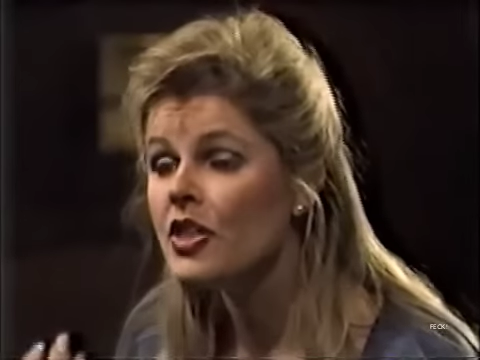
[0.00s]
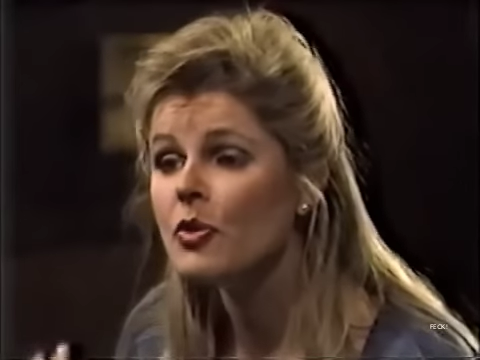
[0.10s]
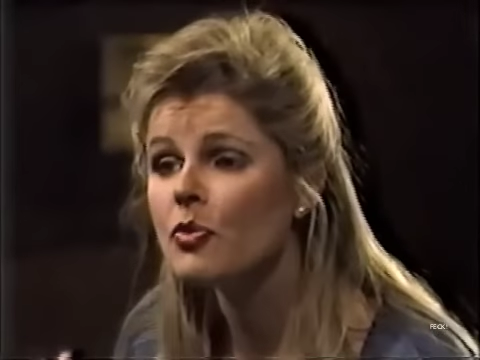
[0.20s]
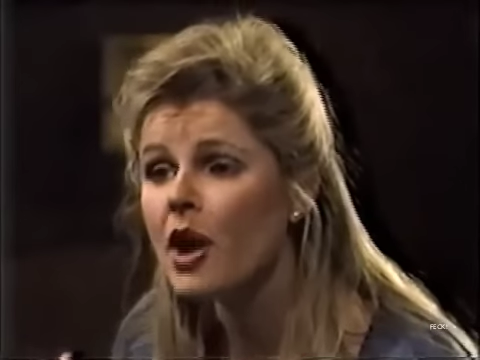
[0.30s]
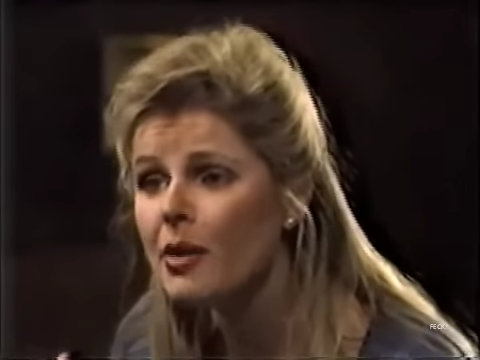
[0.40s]
They
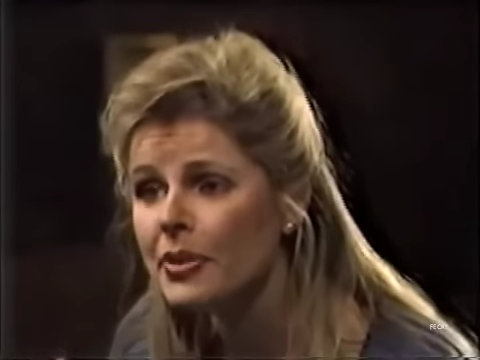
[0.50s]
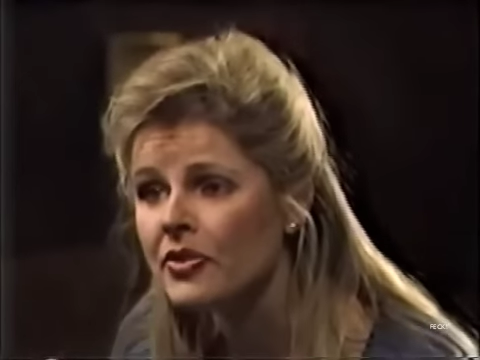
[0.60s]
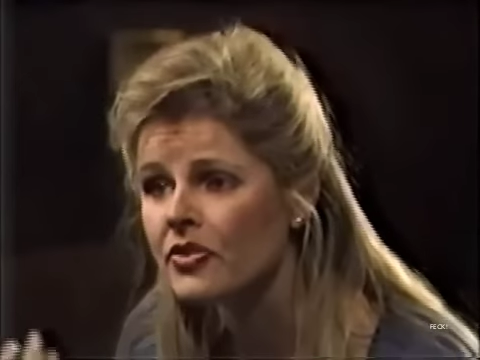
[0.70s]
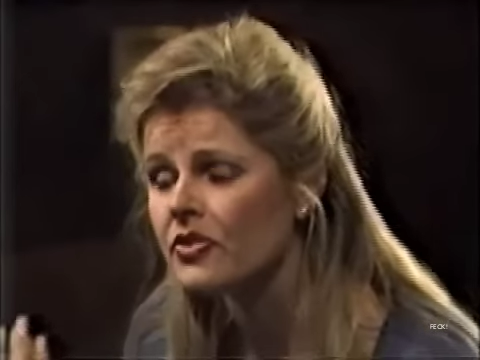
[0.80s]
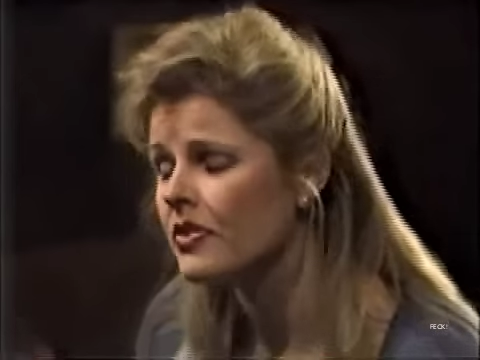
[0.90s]
were
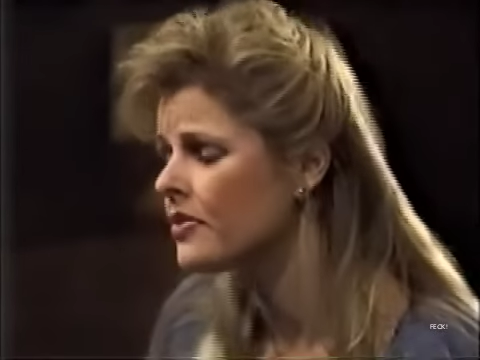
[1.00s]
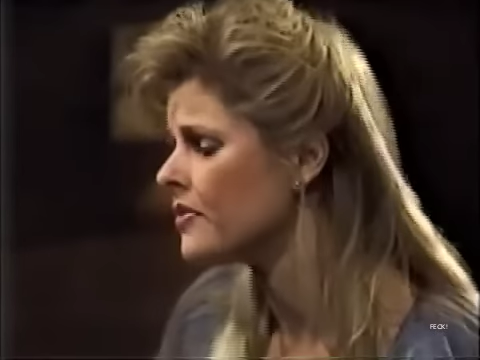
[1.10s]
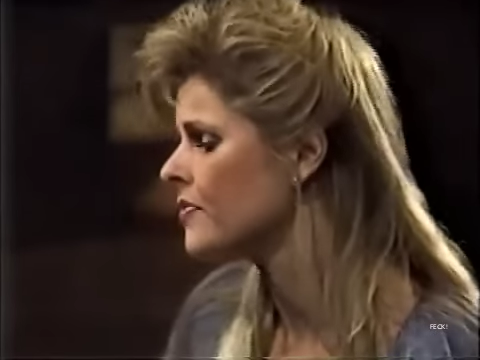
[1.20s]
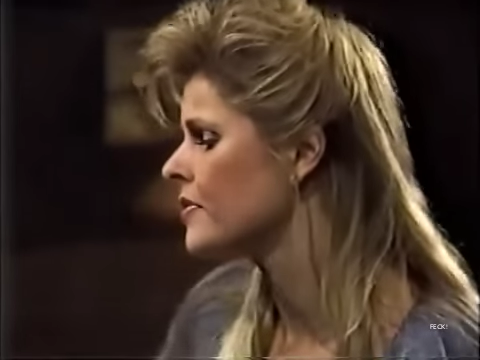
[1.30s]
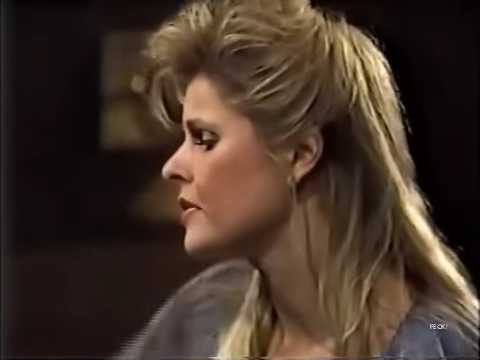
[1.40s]
Robin's. I
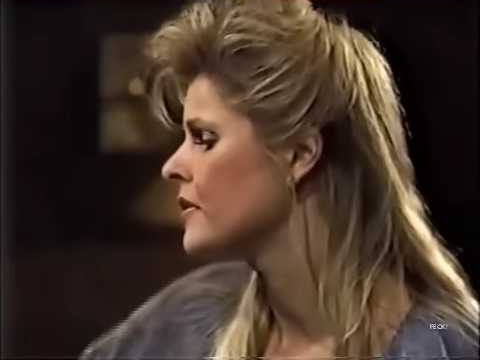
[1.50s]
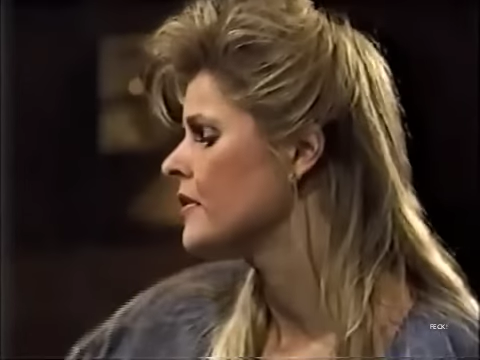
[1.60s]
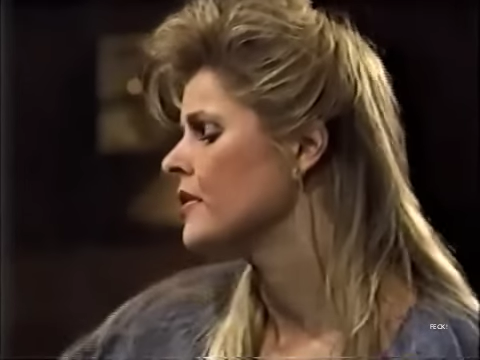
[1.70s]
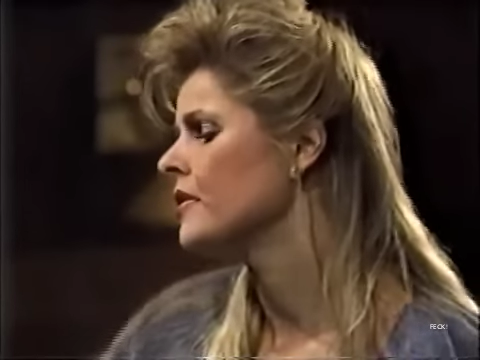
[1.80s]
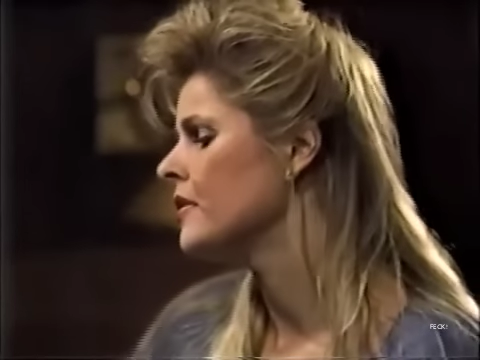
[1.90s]
know. I know.